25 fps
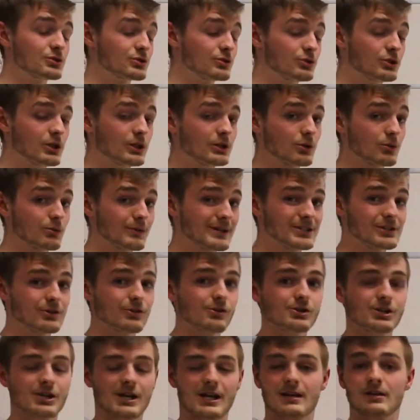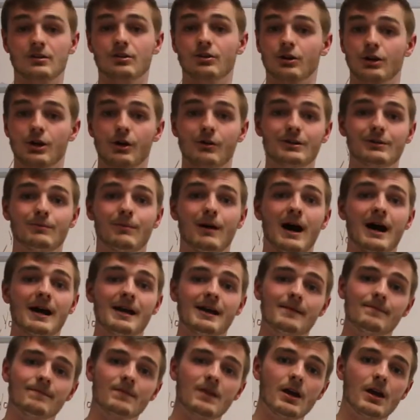did the research and you're going to buy
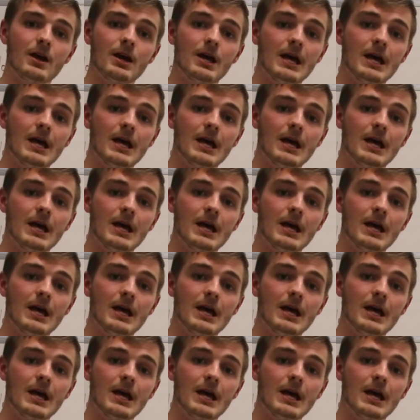it,